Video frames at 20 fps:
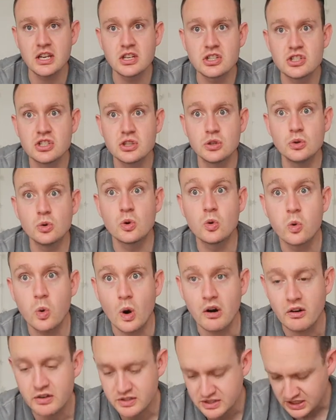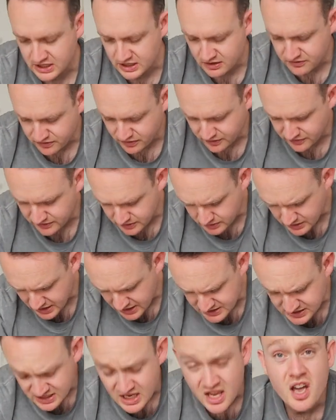into quarantine for a few
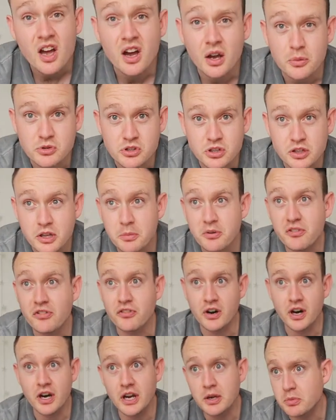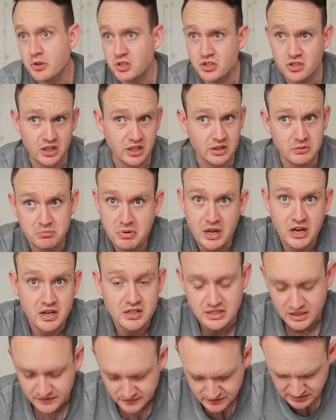days. I'm sure they'd be fine, but like, better
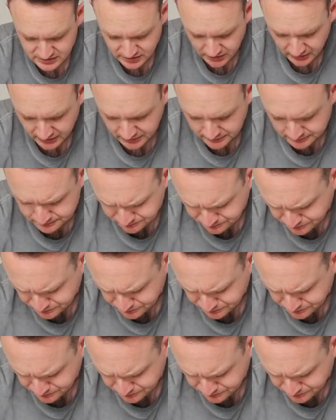safe than sorry.